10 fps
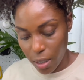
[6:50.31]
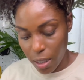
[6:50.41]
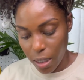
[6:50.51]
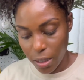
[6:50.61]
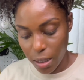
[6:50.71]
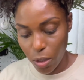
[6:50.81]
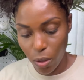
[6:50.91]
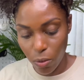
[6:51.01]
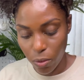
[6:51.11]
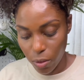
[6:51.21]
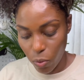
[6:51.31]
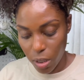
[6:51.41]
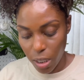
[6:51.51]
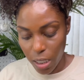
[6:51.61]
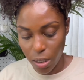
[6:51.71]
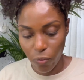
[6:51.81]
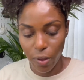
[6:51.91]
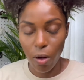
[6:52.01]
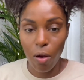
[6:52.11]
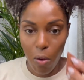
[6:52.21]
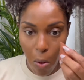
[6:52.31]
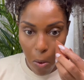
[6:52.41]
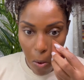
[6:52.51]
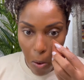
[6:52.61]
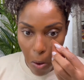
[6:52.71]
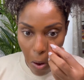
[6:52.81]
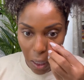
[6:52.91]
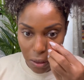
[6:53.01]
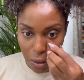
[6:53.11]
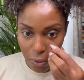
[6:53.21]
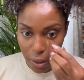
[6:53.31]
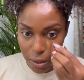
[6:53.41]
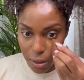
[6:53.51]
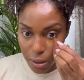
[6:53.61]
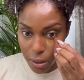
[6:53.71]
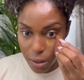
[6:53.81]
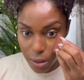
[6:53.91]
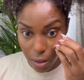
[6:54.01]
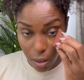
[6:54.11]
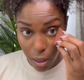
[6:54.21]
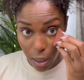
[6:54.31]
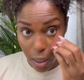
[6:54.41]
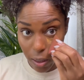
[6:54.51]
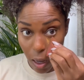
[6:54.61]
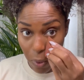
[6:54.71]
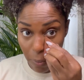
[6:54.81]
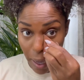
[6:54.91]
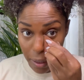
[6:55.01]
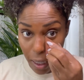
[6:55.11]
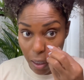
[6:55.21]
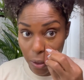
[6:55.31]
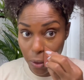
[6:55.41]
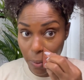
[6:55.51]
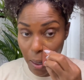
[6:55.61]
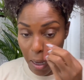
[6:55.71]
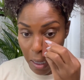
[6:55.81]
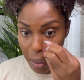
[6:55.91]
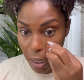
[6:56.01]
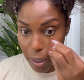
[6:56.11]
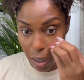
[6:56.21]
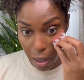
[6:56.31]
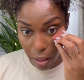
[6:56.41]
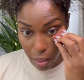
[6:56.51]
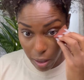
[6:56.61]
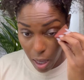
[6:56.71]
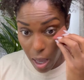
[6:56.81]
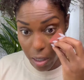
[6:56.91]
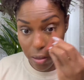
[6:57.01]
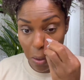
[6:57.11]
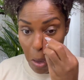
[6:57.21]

Because, you know, one size don't fit all in certain instances. And then I'm going to pat that under my eye like that.